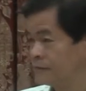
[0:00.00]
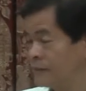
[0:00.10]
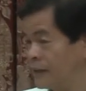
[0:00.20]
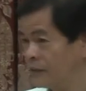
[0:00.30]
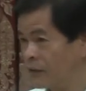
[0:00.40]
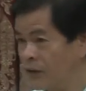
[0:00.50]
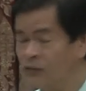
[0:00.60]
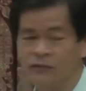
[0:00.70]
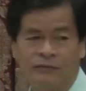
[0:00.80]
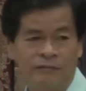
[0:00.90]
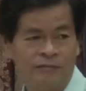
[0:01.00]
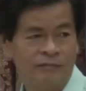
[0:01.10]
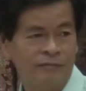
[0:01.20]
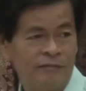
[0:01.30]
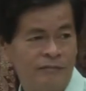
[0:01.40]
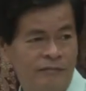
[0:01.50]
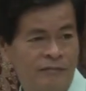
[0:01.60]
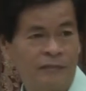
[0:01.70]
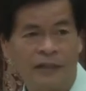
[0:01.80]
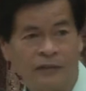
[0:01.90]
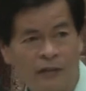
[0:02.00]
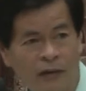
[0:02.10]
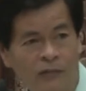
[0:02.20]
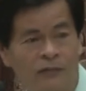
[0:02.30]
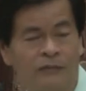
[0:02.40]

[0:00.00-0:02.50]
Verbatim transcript: I don't know. I don't know.